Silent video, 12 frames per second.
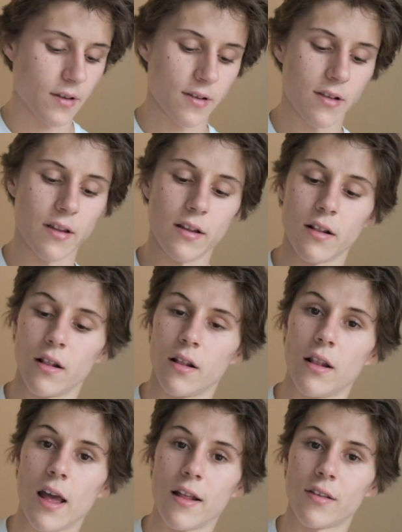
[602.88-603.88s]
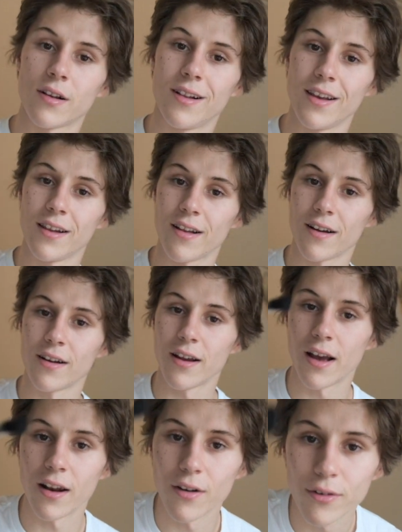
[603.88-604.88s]
this little lens cleaner.
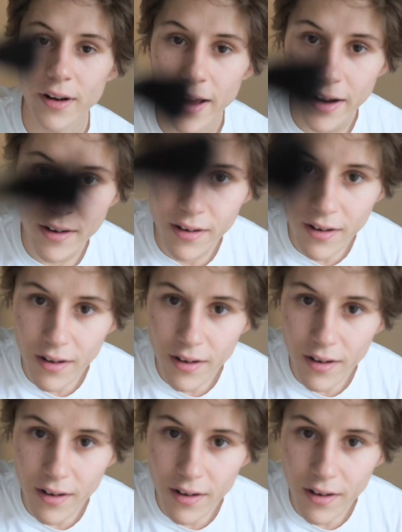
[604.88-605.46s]
Hello there.